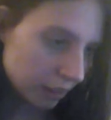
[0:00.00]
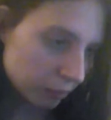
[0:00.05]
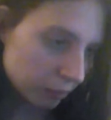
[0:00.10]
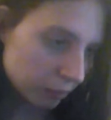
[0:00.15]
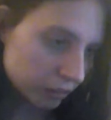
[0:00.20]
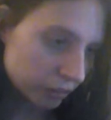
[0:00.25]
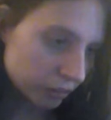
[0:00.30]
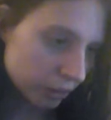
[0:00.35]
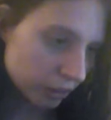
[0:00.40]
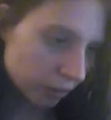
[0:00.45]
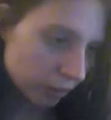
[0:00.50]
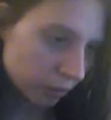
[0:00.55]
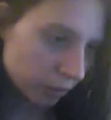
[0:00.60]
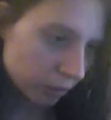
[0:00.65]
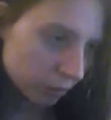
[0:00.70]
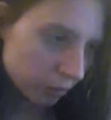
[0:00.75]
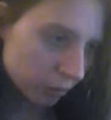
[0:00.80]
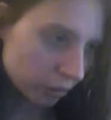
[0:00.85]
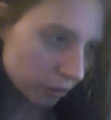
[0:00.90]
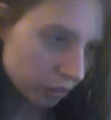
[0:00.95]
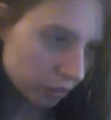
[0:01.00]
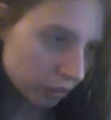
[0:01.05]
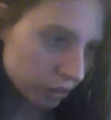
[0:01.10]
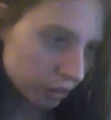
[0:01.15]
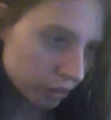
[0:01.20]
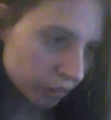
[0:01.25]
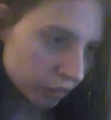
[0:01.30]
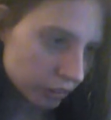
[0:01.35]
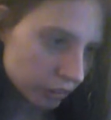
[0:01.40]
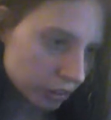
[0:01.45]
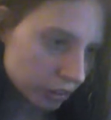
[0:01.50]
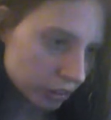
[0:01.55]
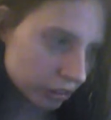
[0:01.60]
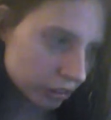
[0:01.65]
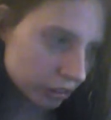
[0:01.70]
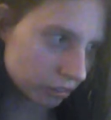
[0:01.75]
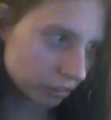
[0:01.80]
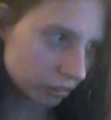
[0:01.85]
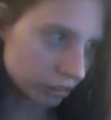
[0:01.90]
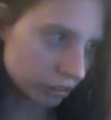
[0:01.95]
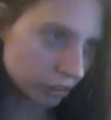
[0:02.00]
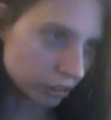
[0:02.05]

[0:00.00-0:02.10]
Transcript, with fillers: will show the two versions.